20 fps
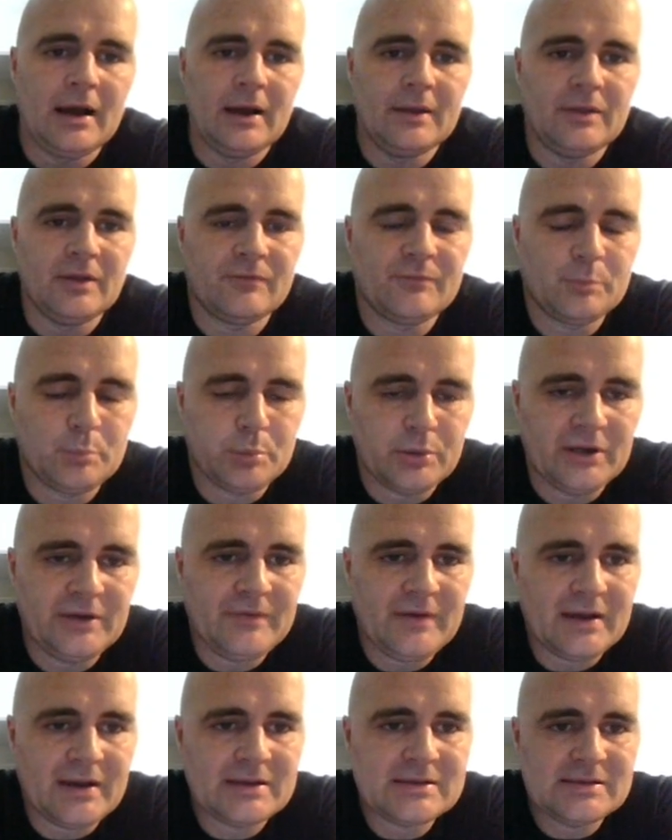the
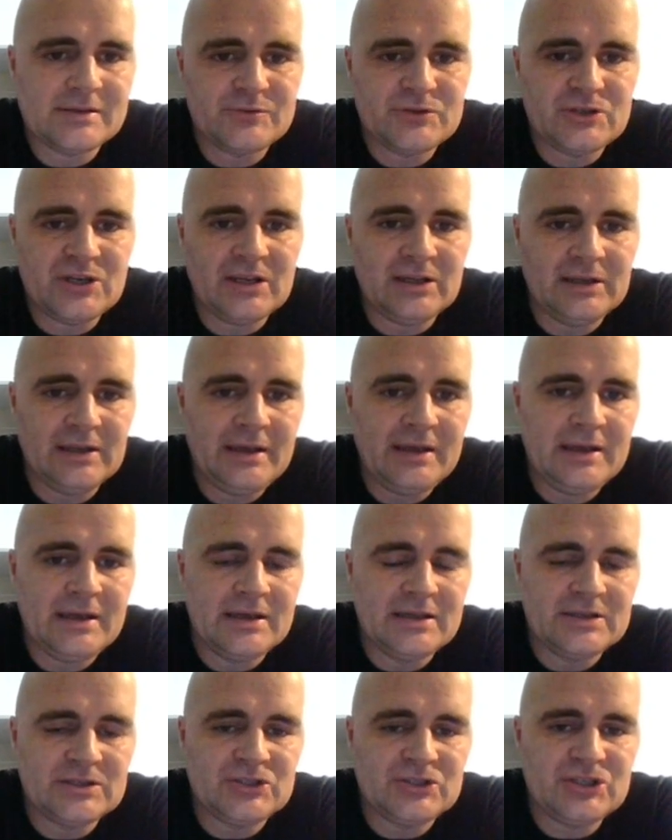prefix of Jing Li
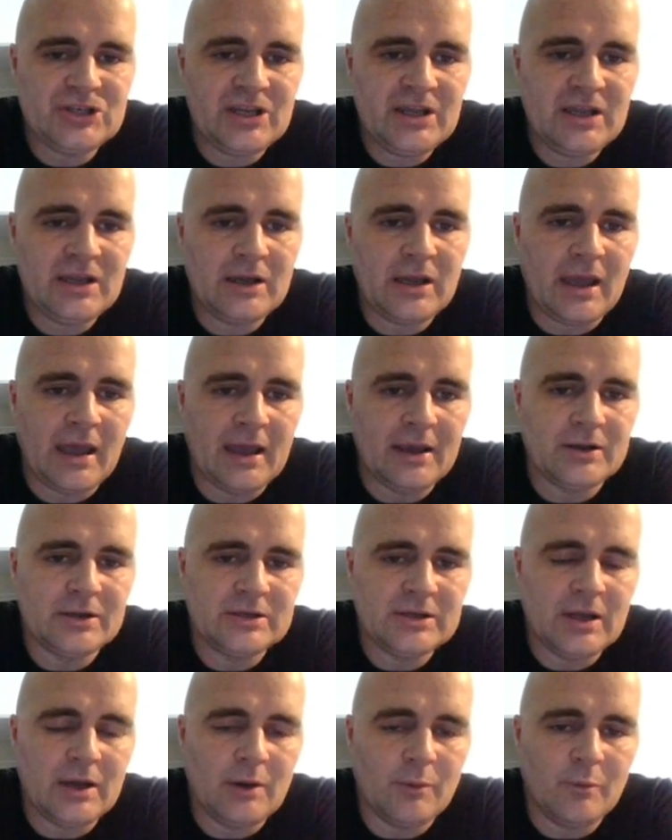is Jing,
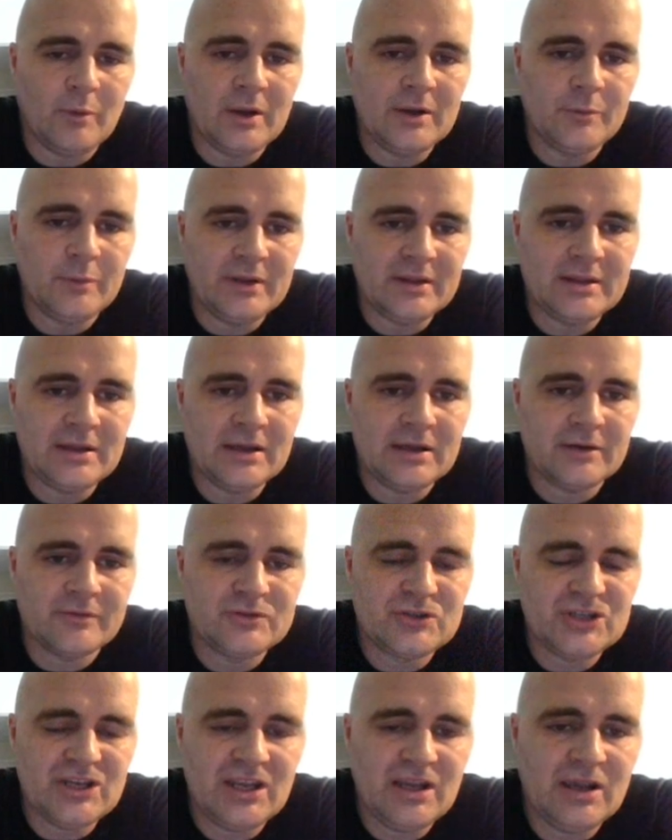and when we think
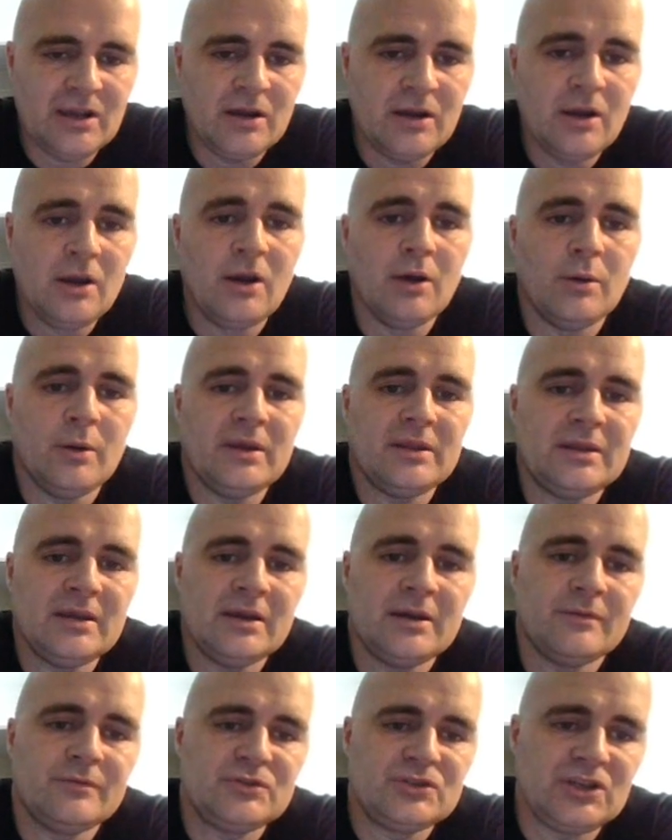of Jing, we
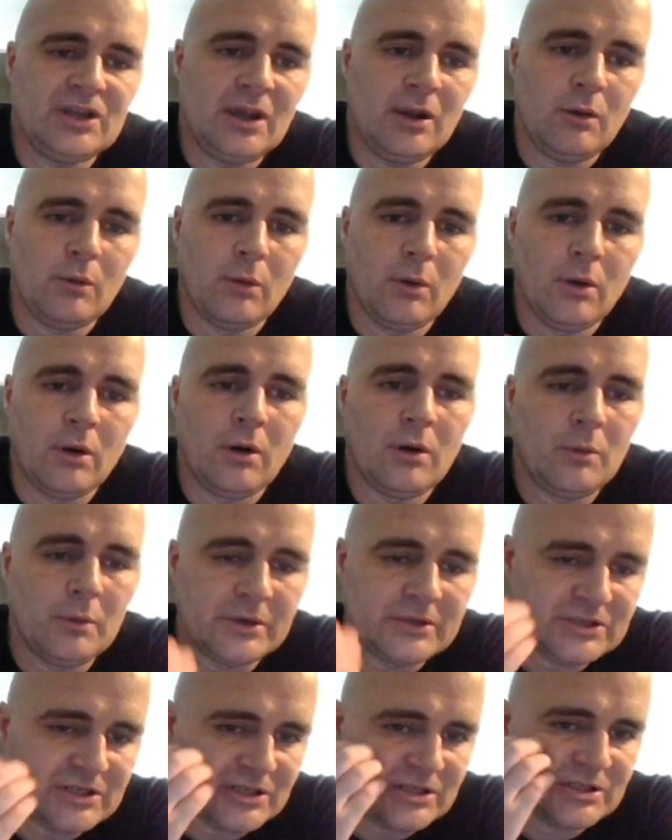think of Jing Guo,
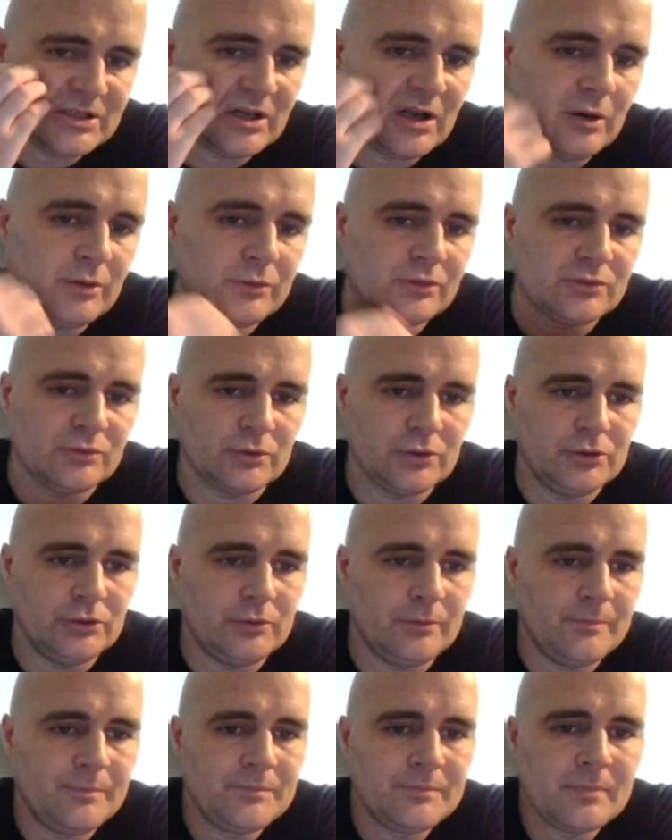which is to go
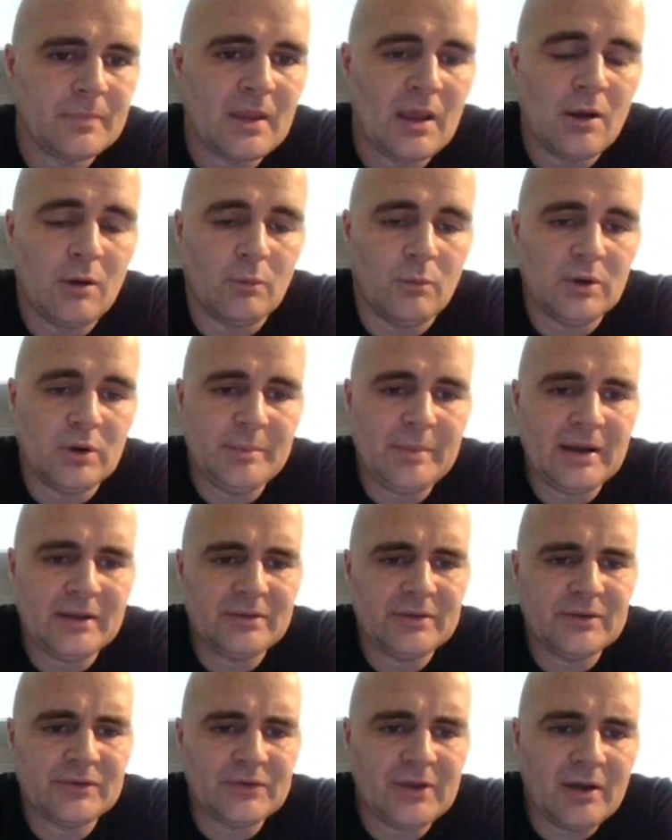through. What
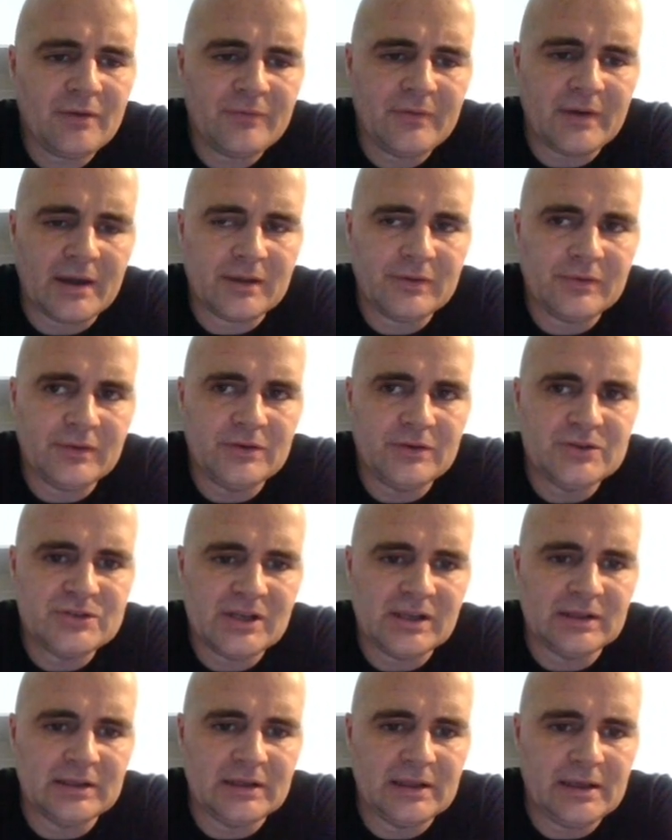about the suffix in
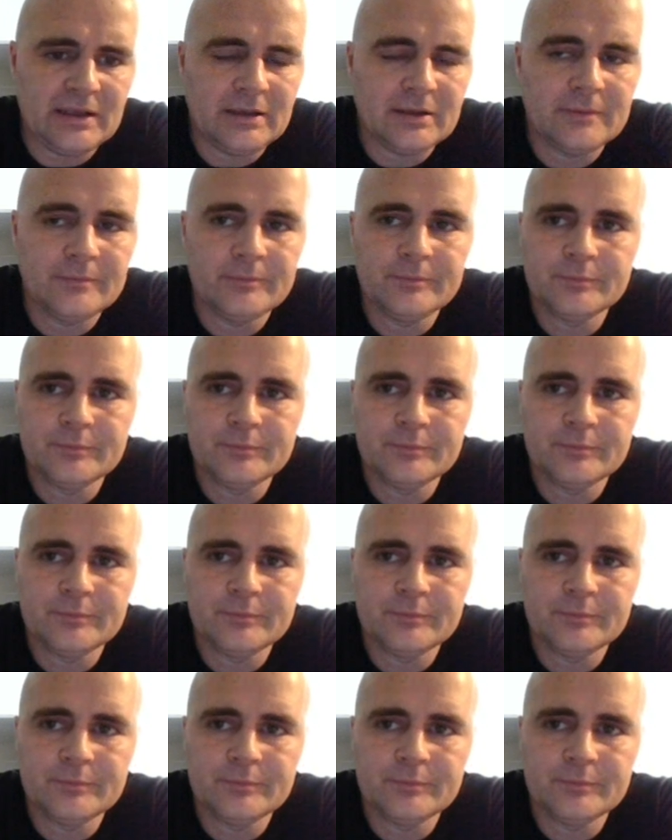Jing Li?